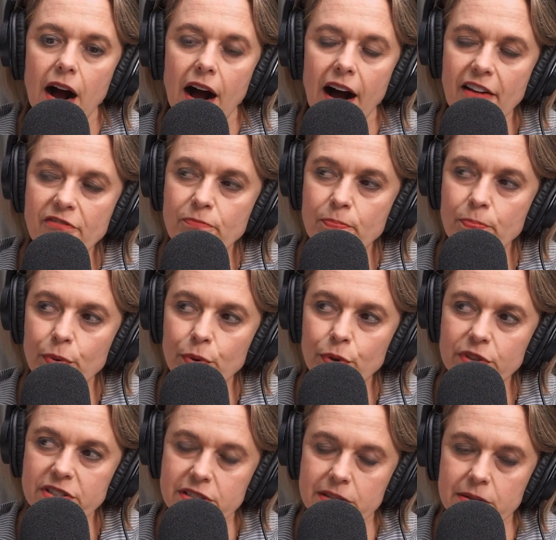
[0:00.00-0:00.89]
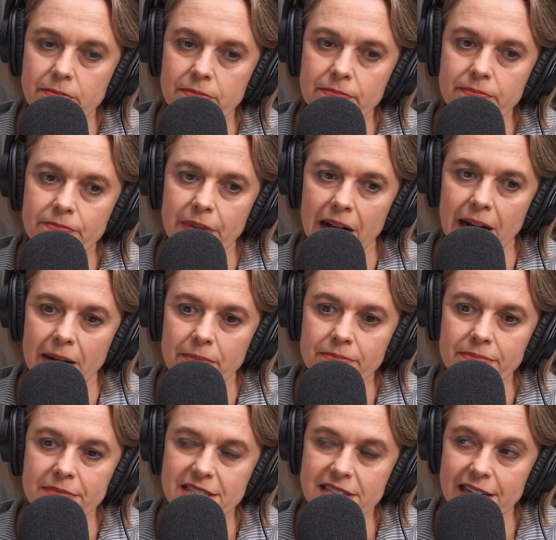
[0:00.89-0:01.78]
I've bought some
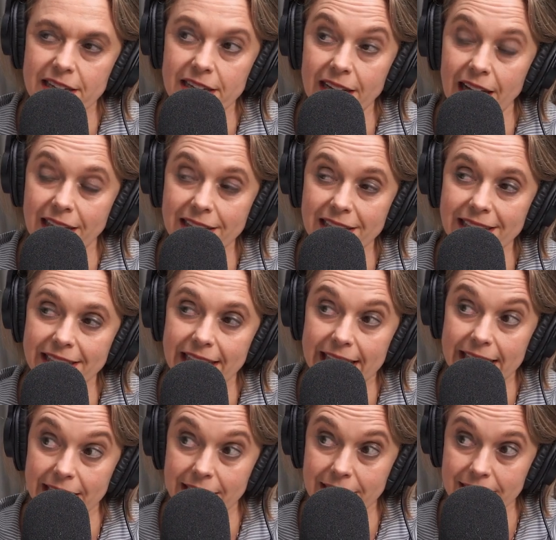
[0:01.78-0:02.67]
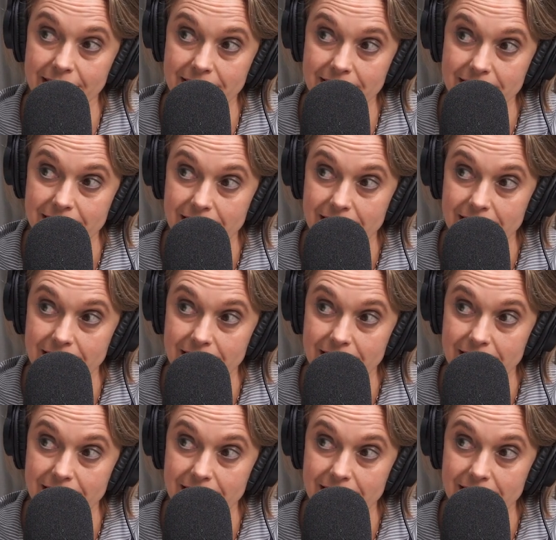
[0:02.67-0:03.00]
skin-coloured leggings